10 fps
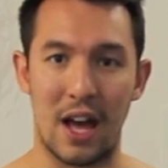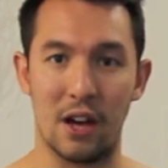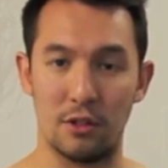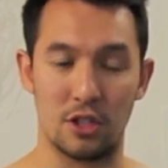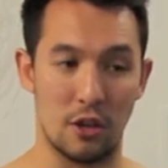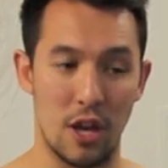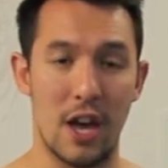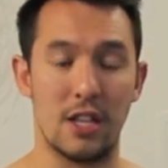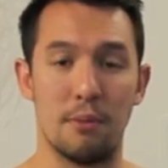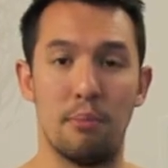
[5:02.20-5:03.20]

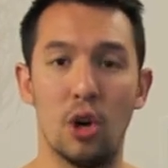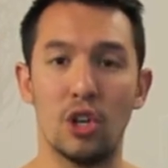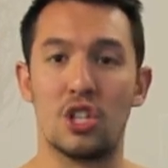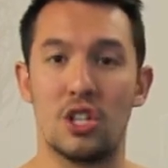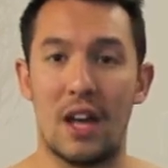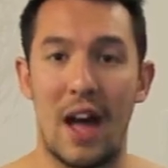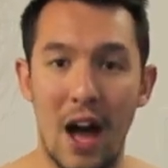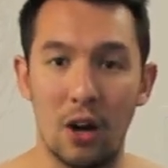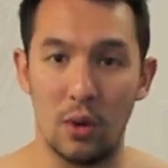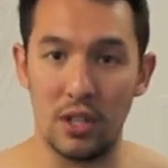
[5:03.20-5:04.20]
to push
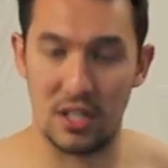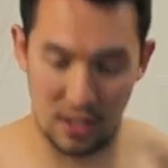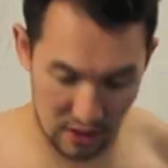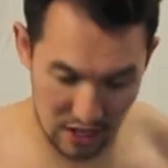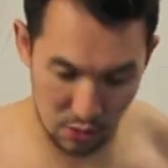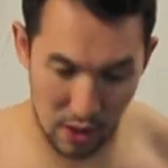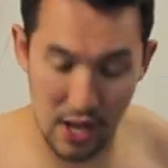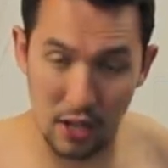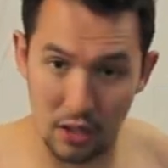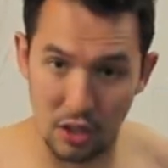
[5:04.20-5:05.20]
outwards this
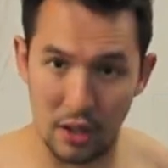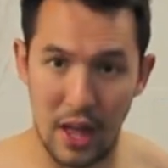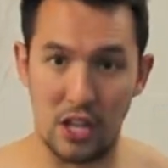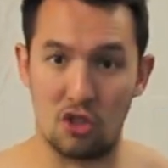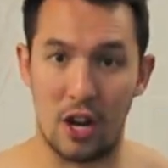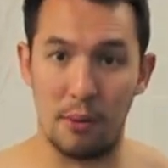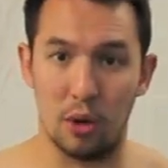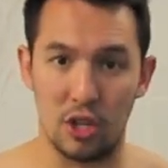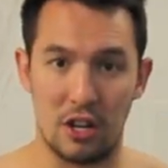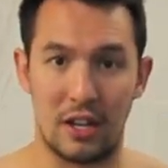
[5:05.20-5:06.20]
way. So like you're trying to
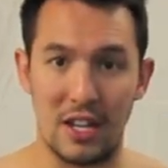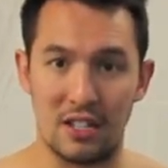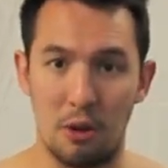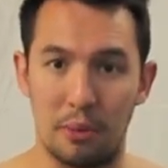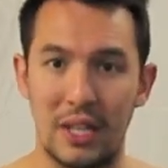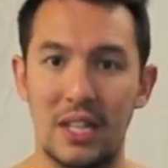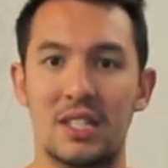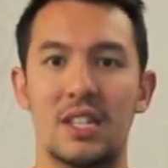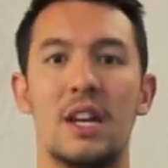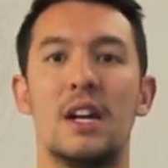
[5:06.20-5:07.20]
push it against your
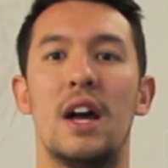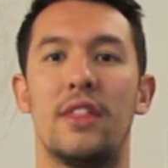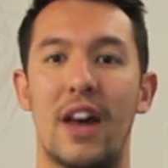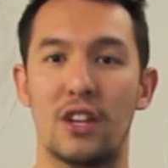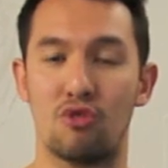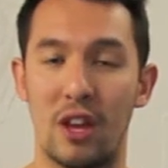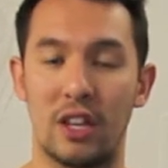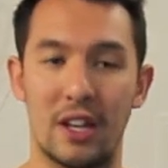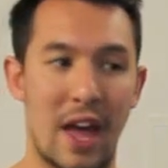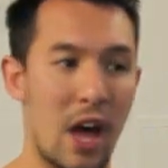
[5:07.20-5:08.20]
obliques. That's really
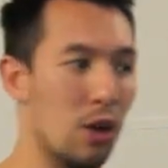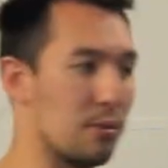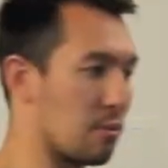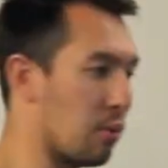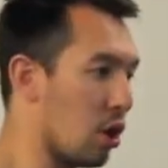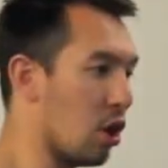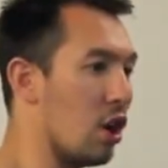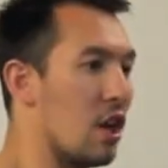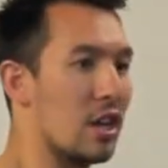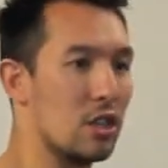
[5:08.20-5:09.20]
going to help
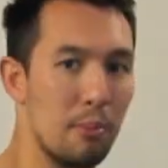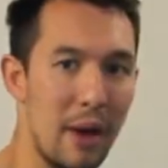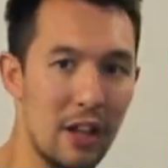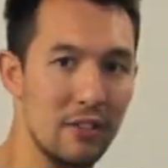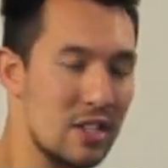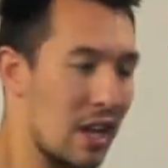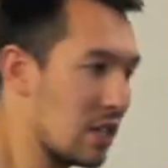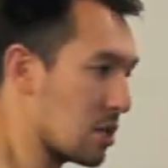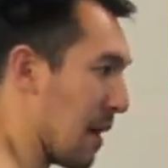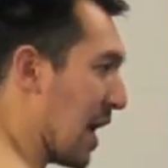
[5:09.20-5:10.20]
support your pelvis and
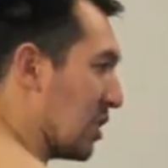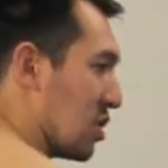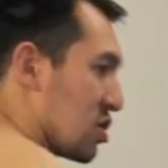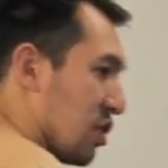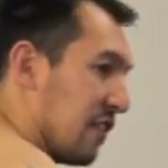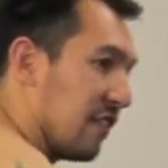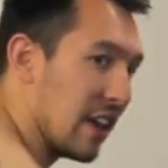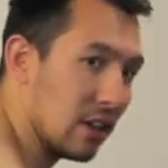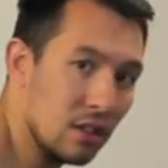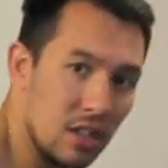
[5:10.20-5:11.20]
your spine. You should
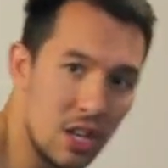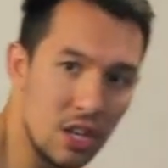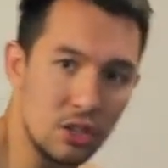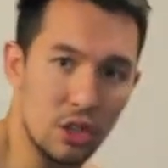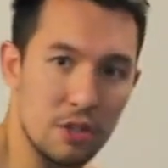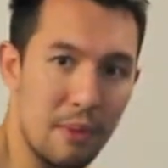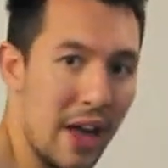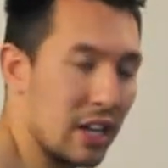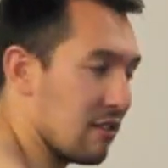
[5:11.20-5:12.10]
feel your spinal